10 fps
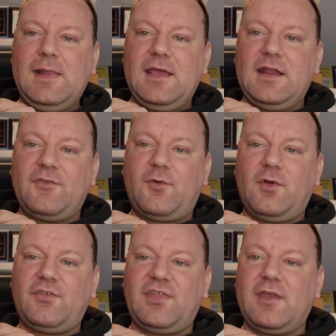And of
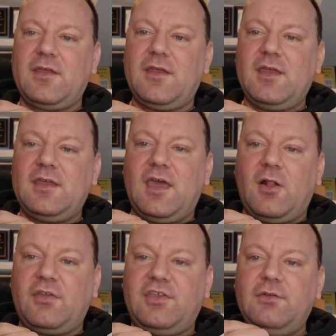course, they got
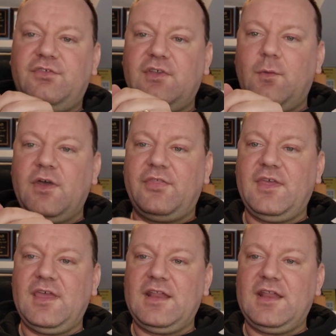all cutesy with it,